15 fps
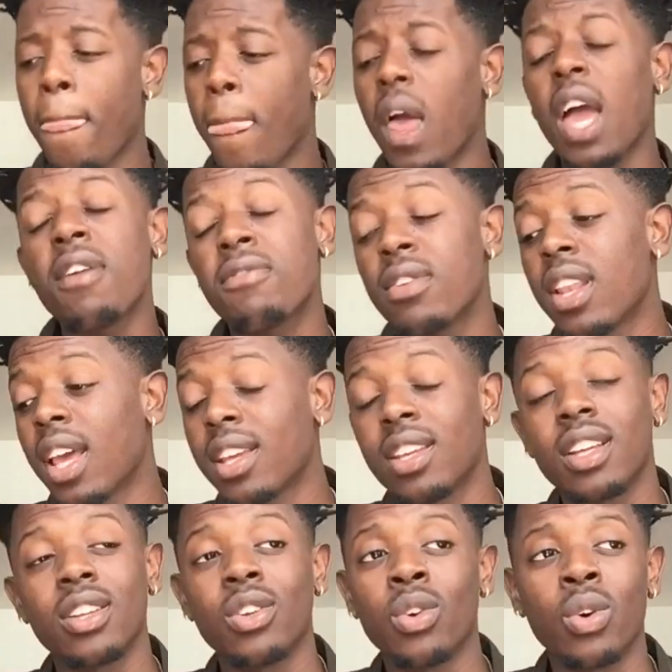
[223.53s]
I feel like
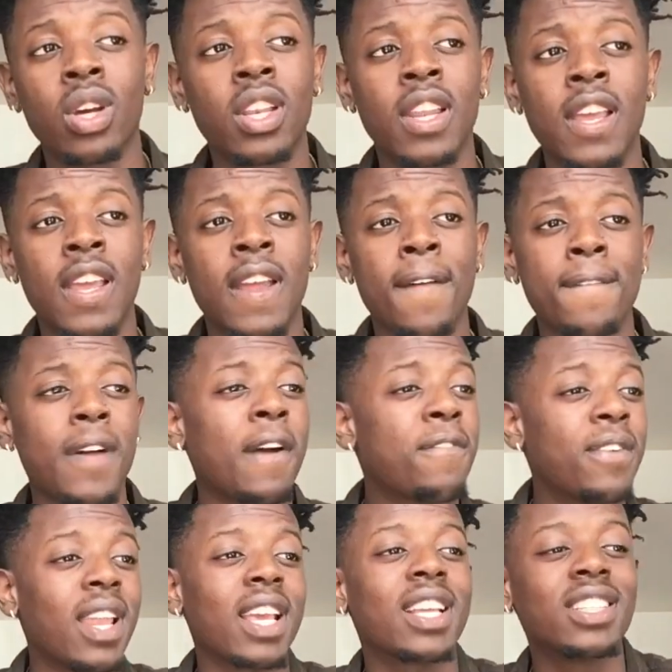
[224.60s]
he can do it. I
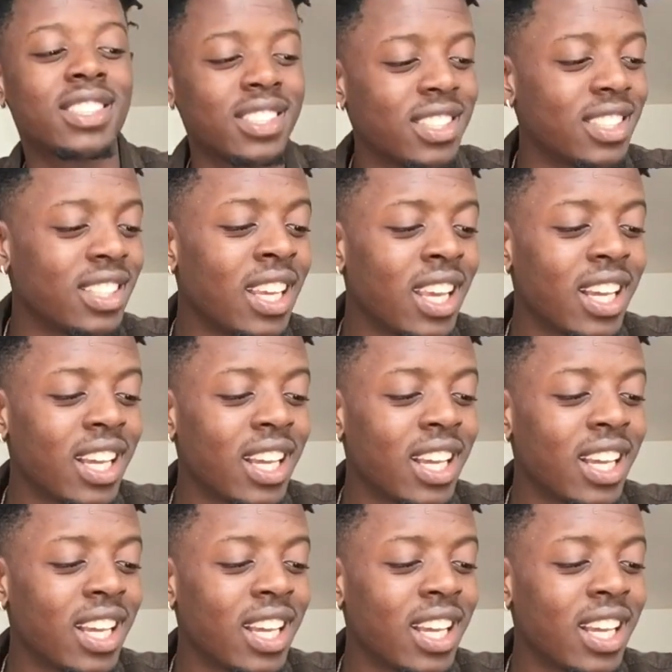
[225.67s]
feel like he should.